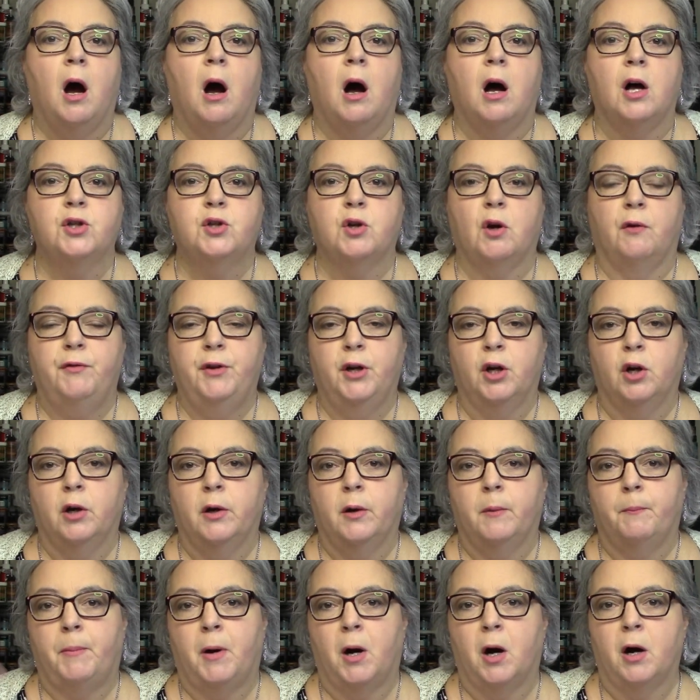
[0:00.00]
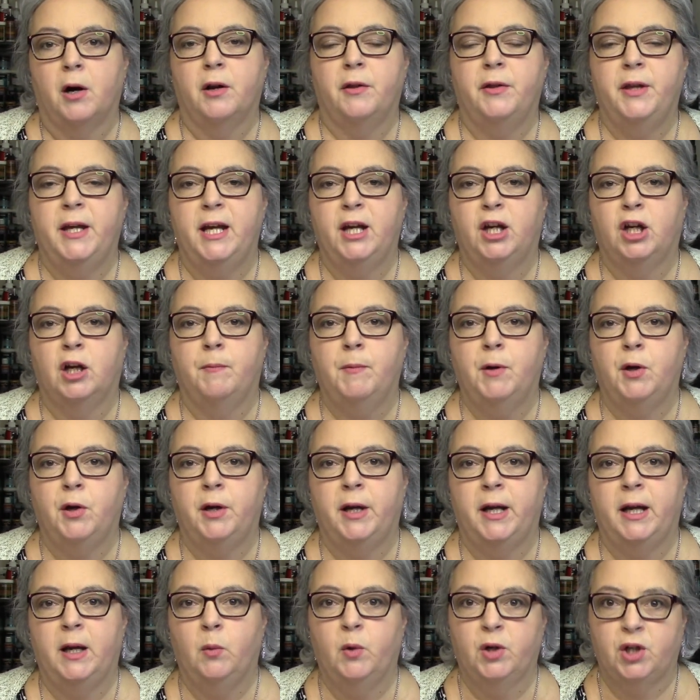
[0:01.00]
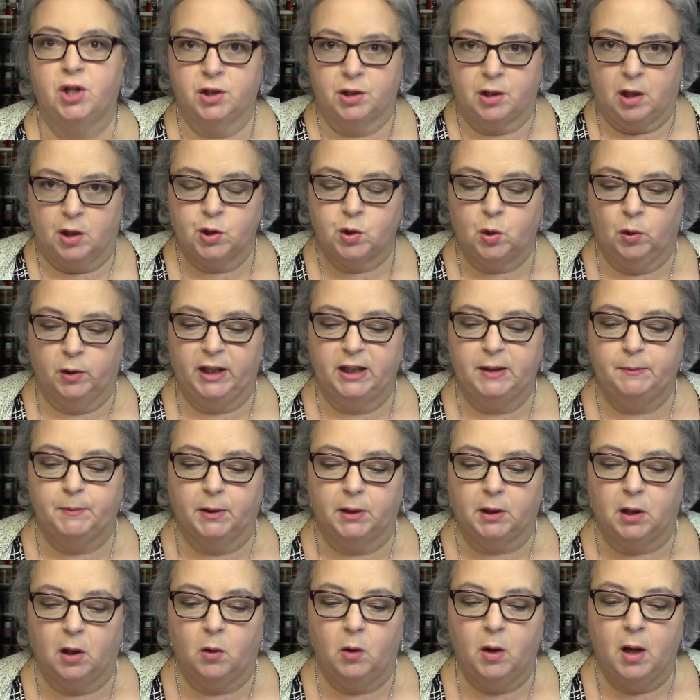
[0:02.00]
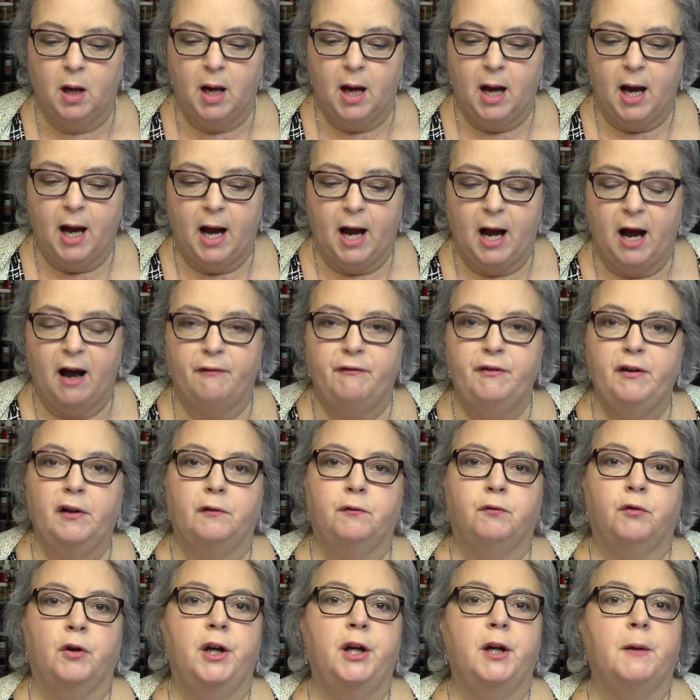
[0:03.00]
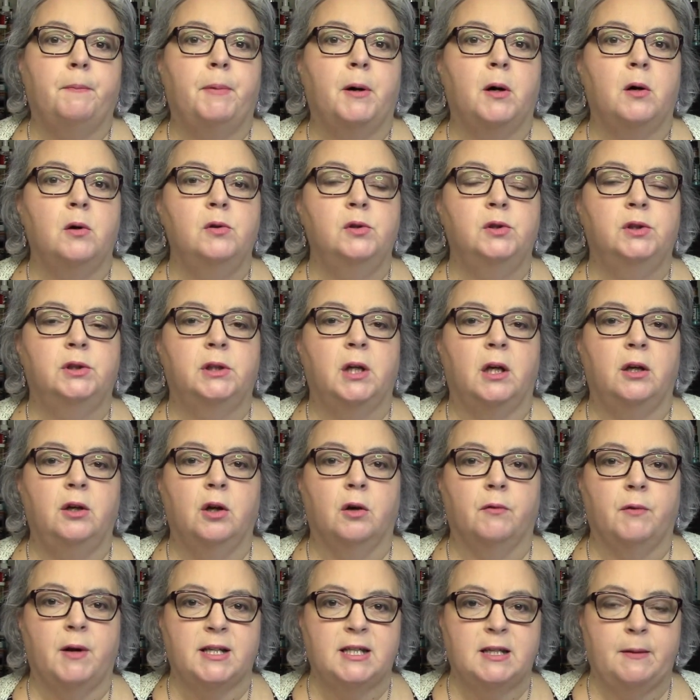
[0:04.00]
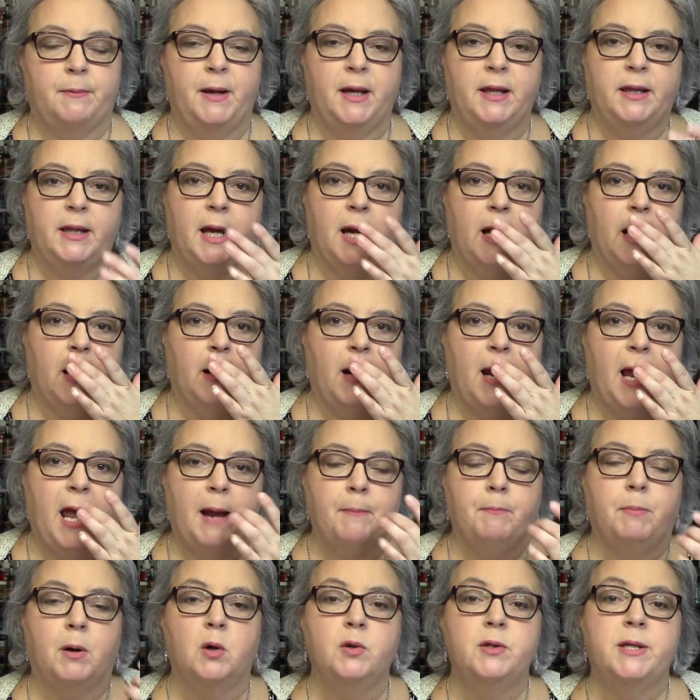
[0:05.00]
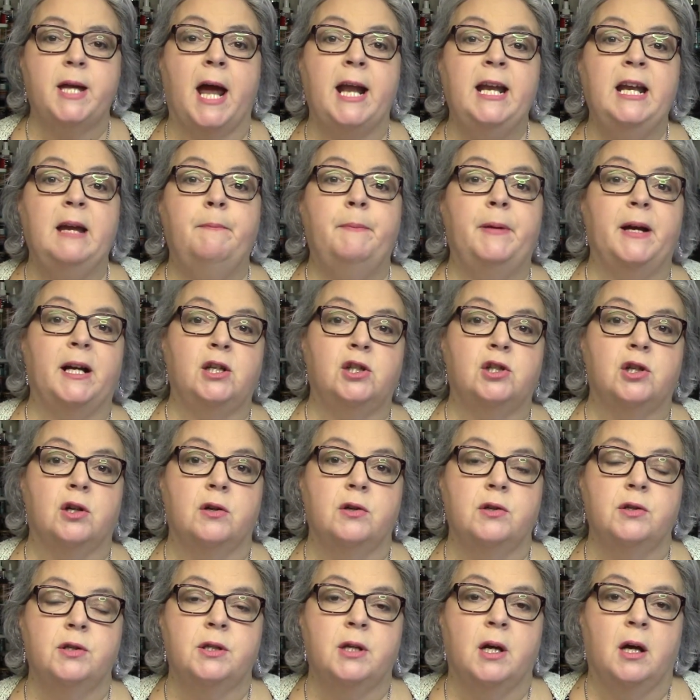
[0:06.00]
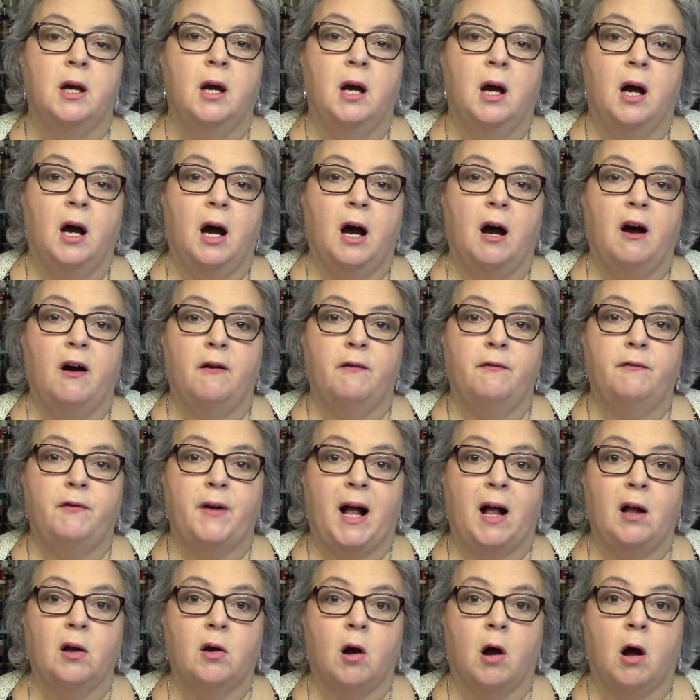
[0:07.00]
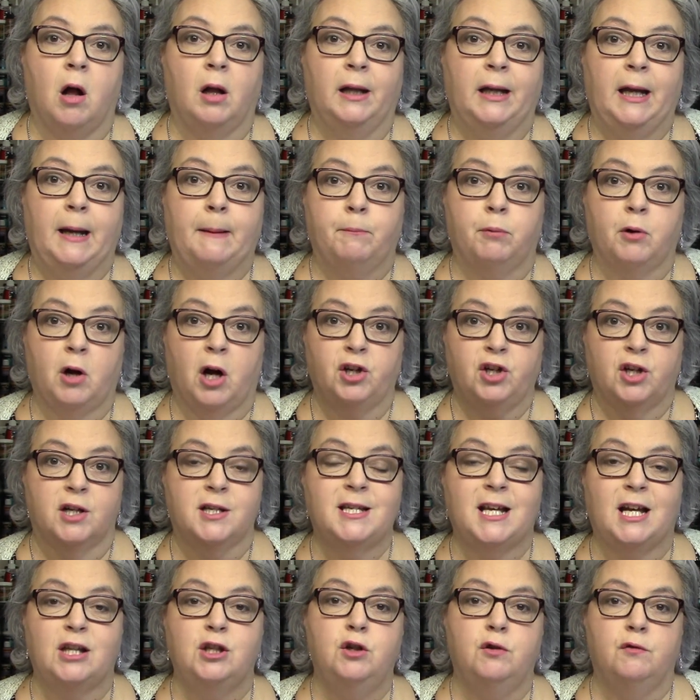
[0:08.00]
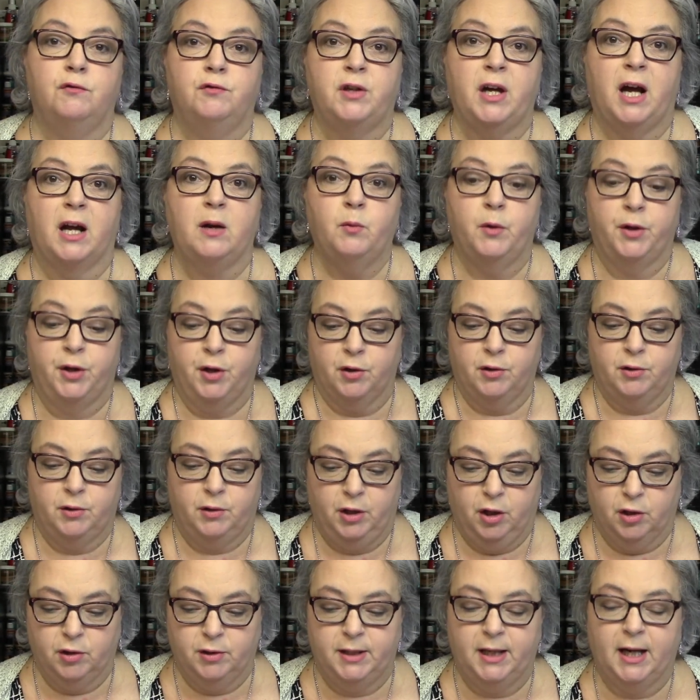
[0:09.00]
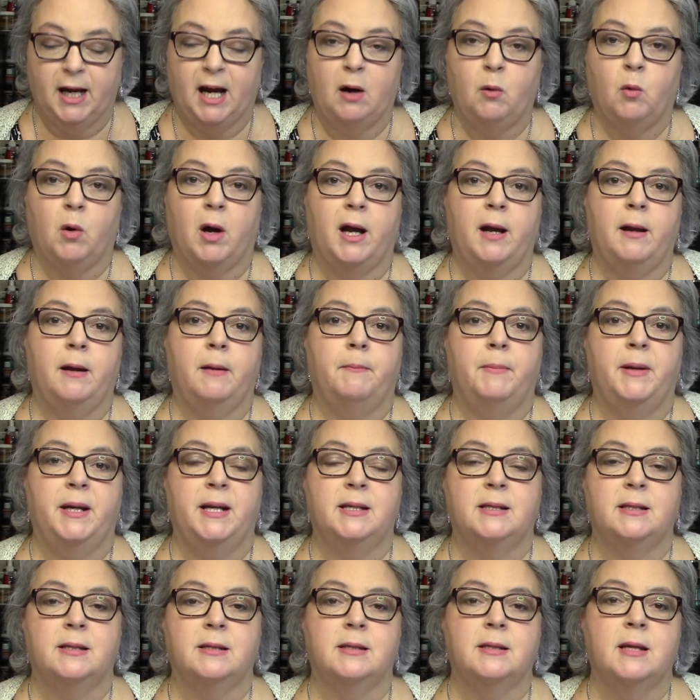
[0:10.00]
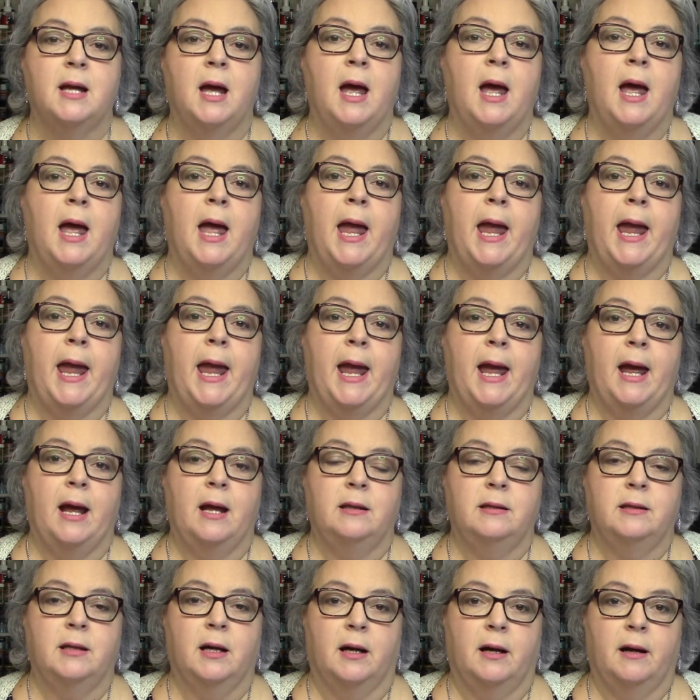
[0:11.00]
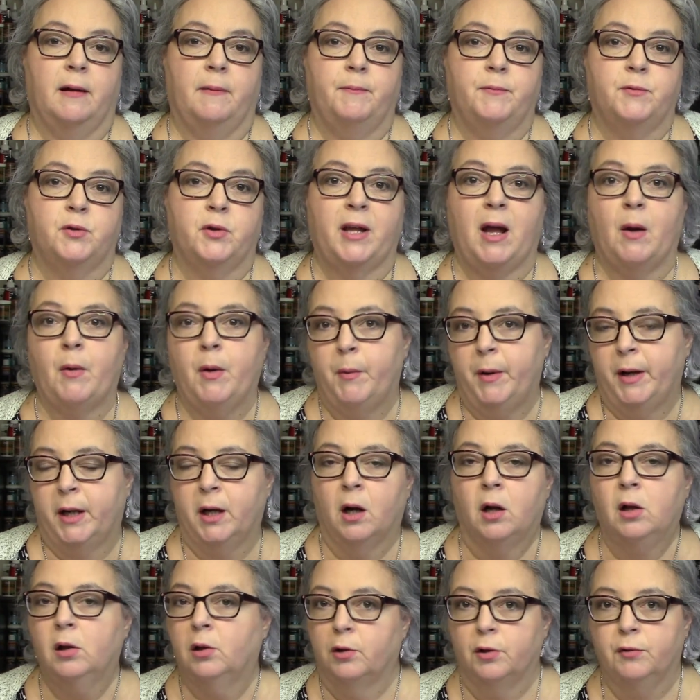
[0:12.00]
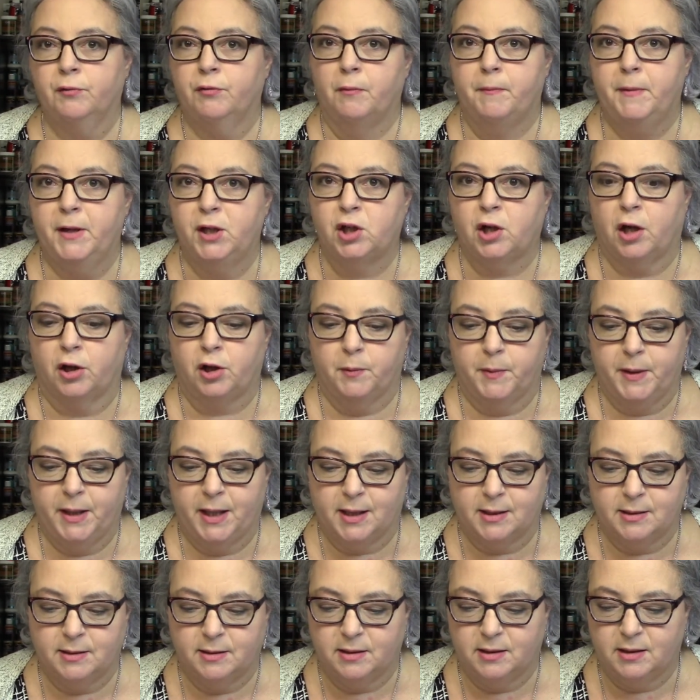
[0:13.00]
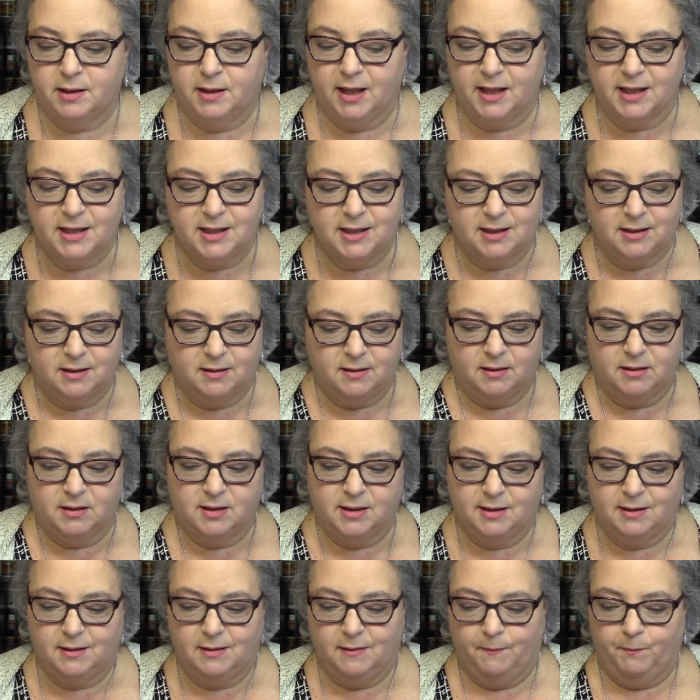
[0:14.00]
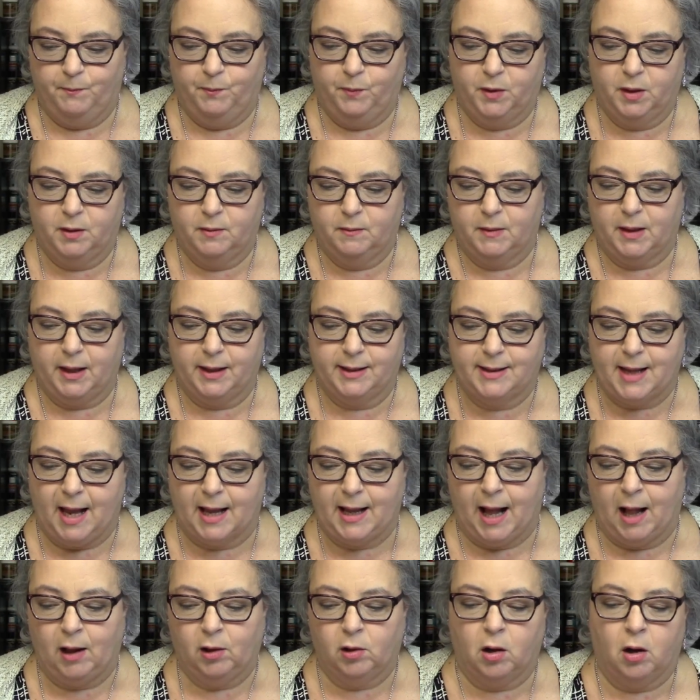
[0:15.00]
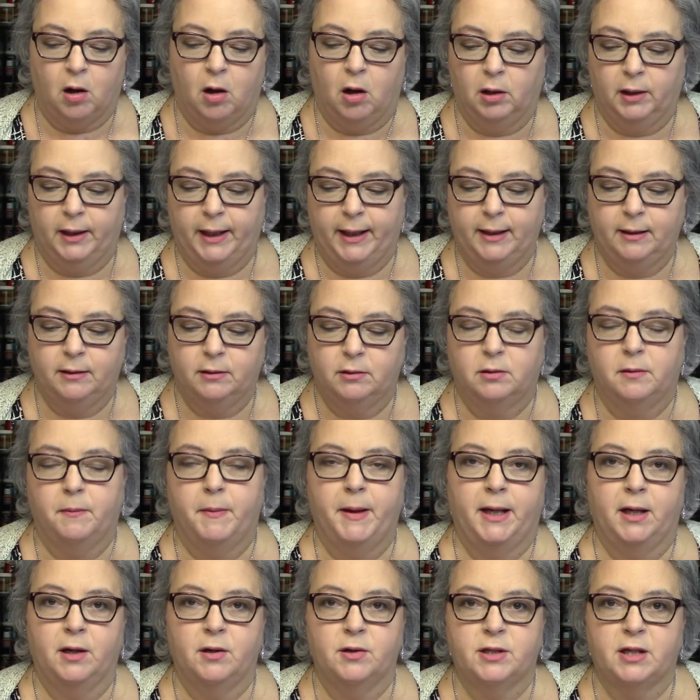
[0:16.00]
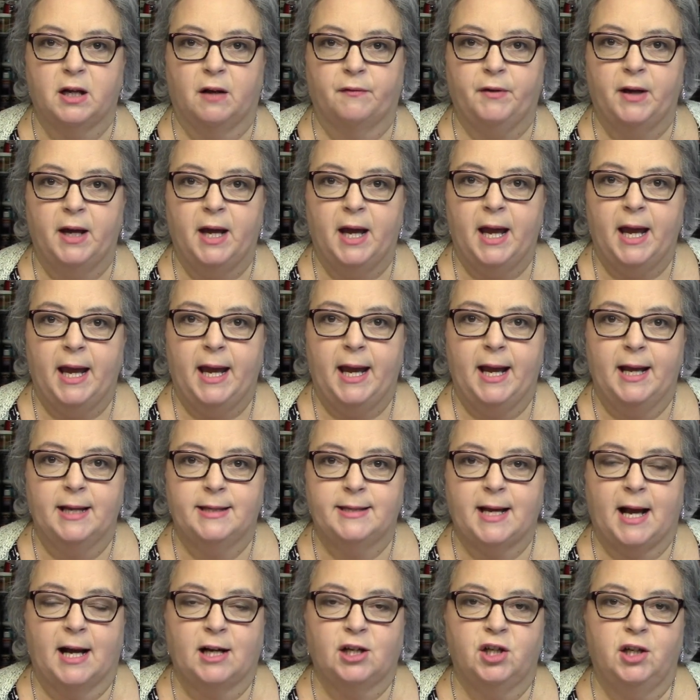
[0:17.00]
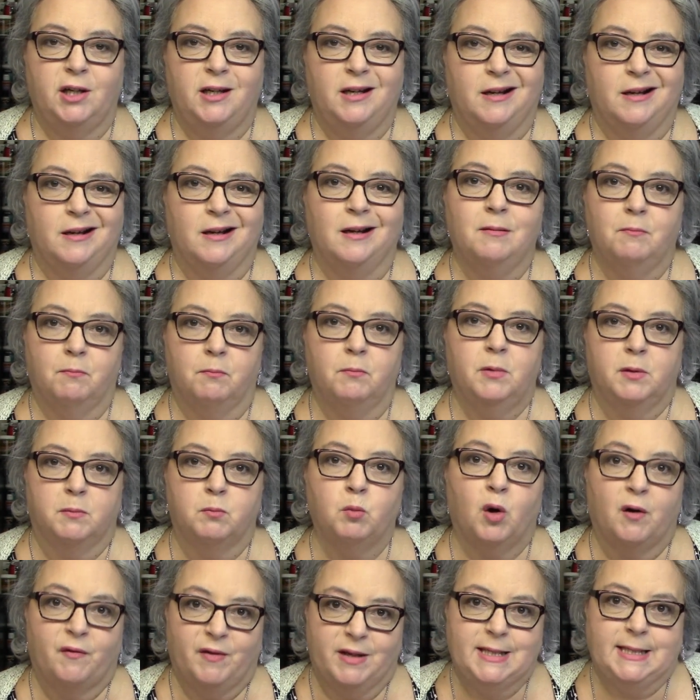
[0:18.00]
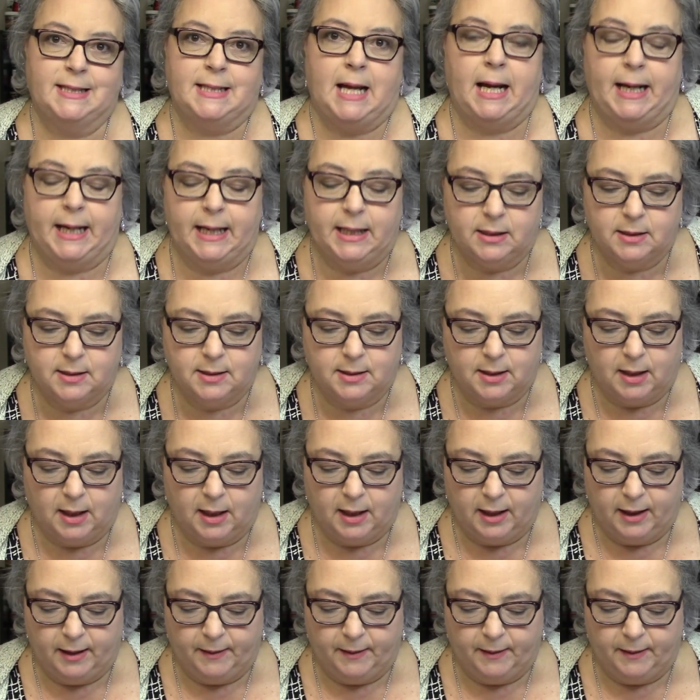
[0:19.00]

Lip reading: Also, if you're part of the community, which is also linked below, feel free to post your recipe there and post any pictures of alcohol ink projects that you've done with your DIY pieces, and so that way we can all learn from each other, because this alcohol ink, to make it yourself, it's actually more of a science.